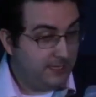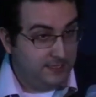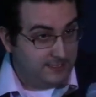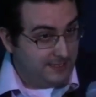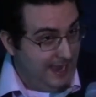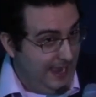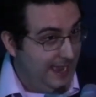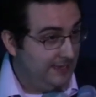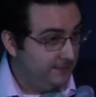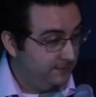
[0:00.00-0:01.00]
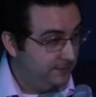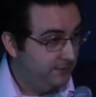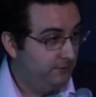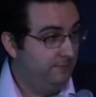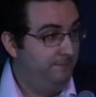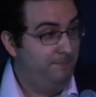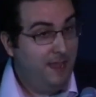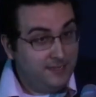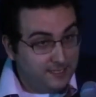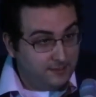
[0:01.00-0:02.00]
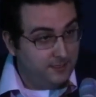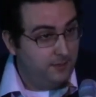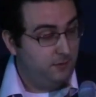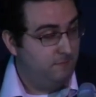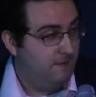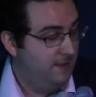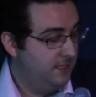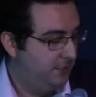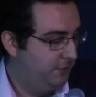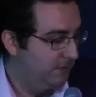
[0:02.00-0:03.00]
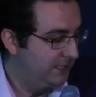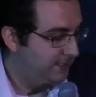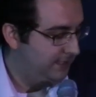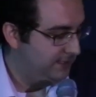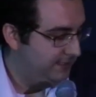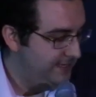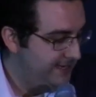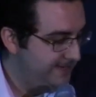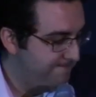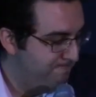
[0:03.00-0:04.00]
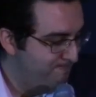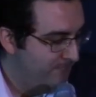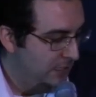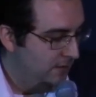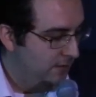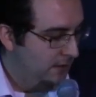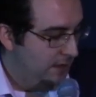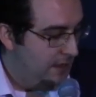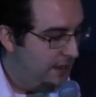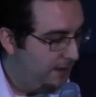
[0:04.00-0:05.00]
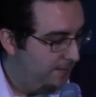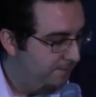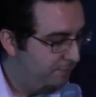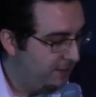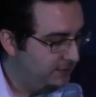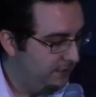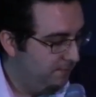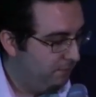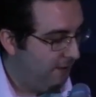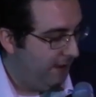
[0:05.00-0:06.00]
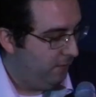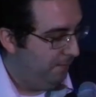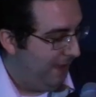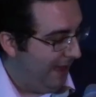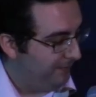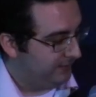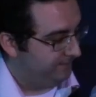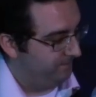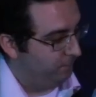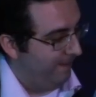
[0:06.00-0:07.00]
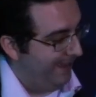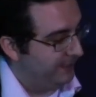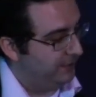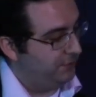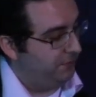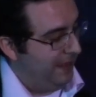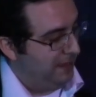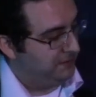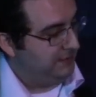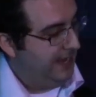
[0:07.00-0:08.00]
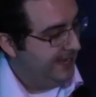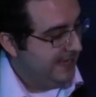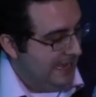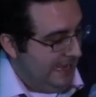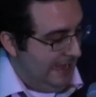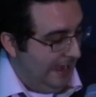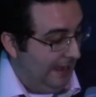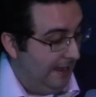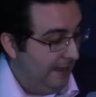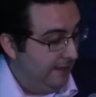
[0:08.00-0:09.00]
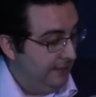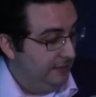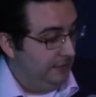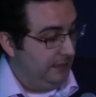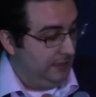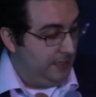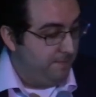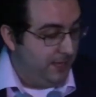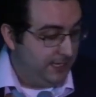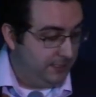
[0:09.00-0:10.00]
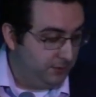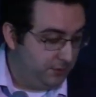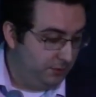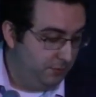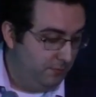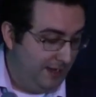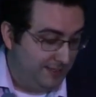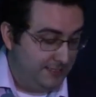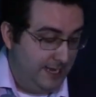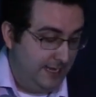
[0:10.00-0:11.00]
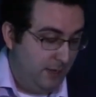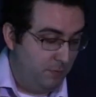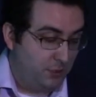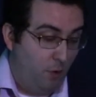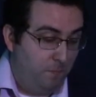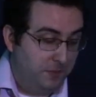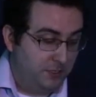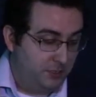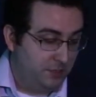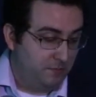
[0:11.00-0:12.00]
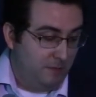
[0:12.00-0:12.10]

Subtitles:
Clinton had until basically her run in 2016. President Barack Obama ran in 2008, committing to saying he was open to